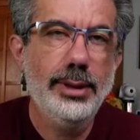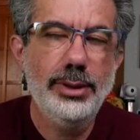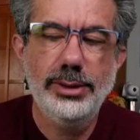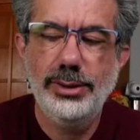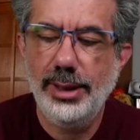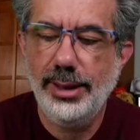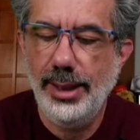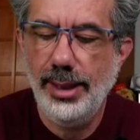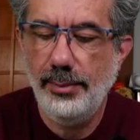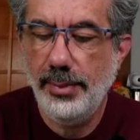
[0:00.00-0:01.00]
Just check
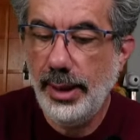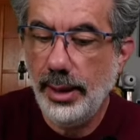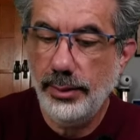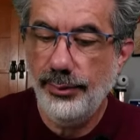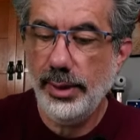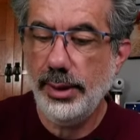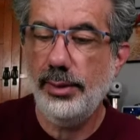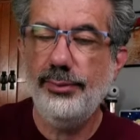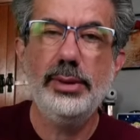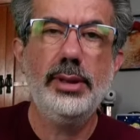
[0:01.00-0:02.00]
that out. But yeah, so
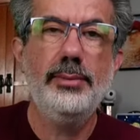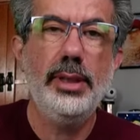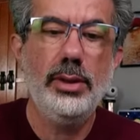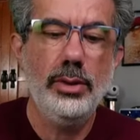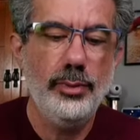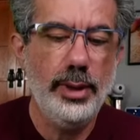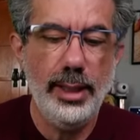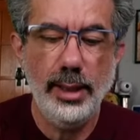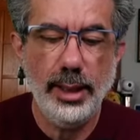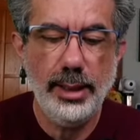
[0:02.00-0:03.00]
Philadelphia is going to be a good one.
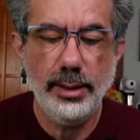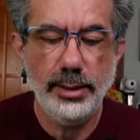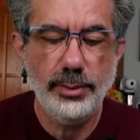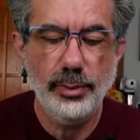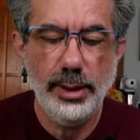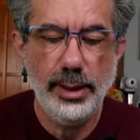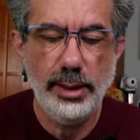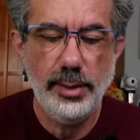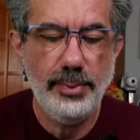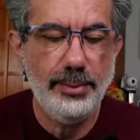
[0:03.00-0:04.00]
And like this one that I
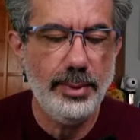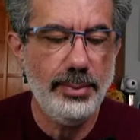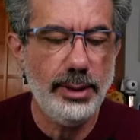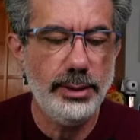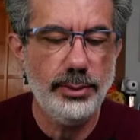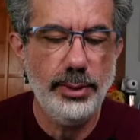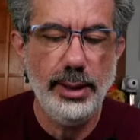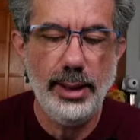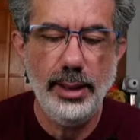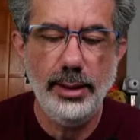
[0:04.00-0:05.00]
just popped up on the screen,
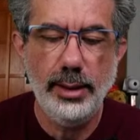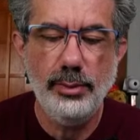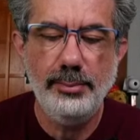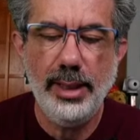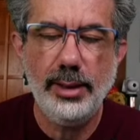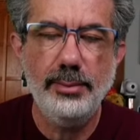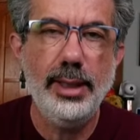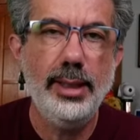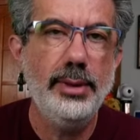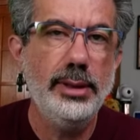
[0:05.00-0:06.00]
again, they Quebec to
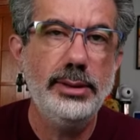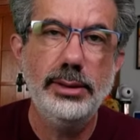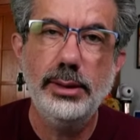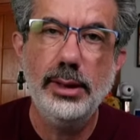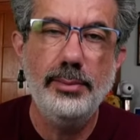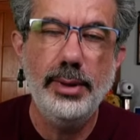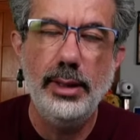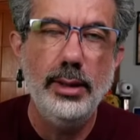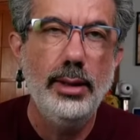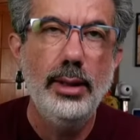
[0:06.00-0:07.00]
Miami. This is going to
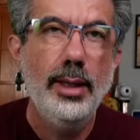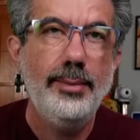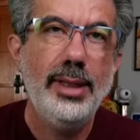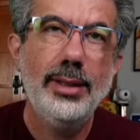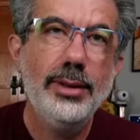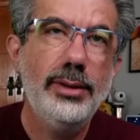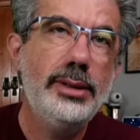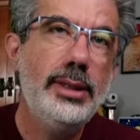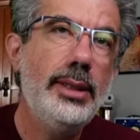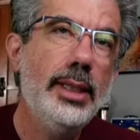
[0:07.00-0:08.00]
be,
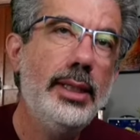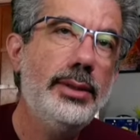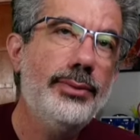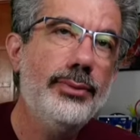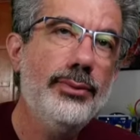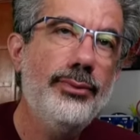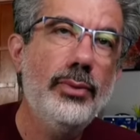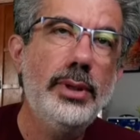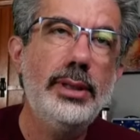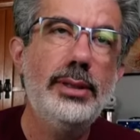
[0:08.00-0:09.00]
13 nights for
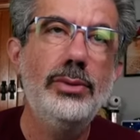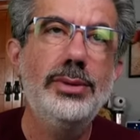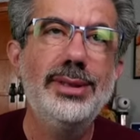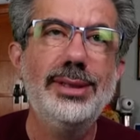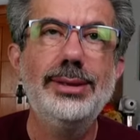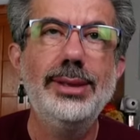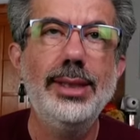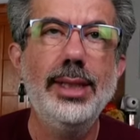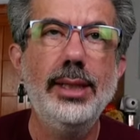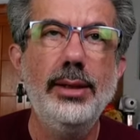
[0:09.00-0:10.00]

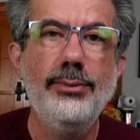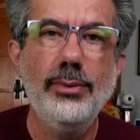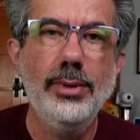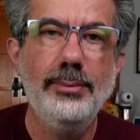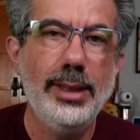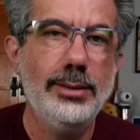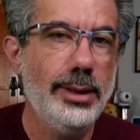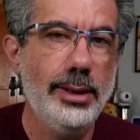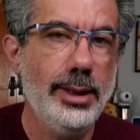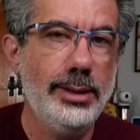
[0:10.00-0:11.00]
$42.69 for a
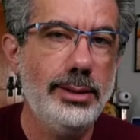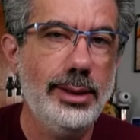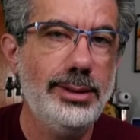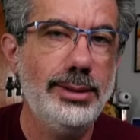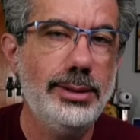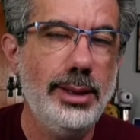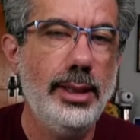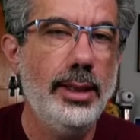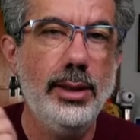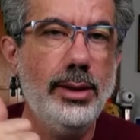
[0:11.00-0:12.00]
balcony. That's
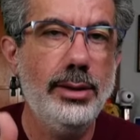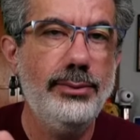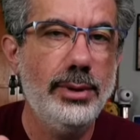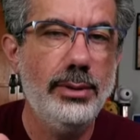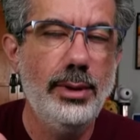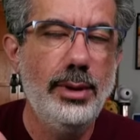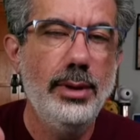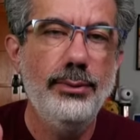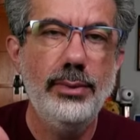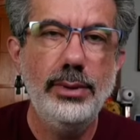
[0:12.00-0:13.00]
insane. And all of your
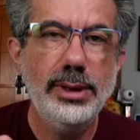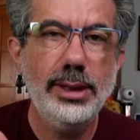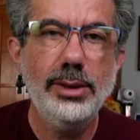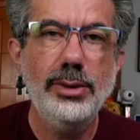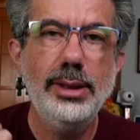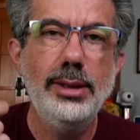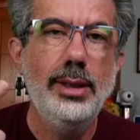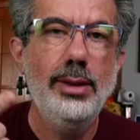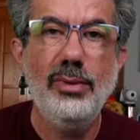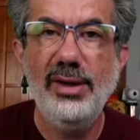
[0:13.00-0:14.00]
food's included,
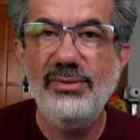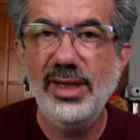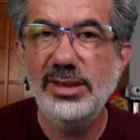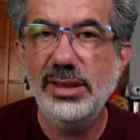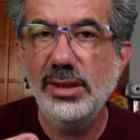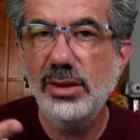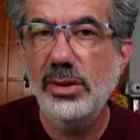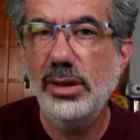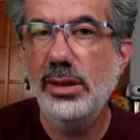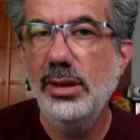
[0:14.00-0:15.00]
Wi-Fi's included.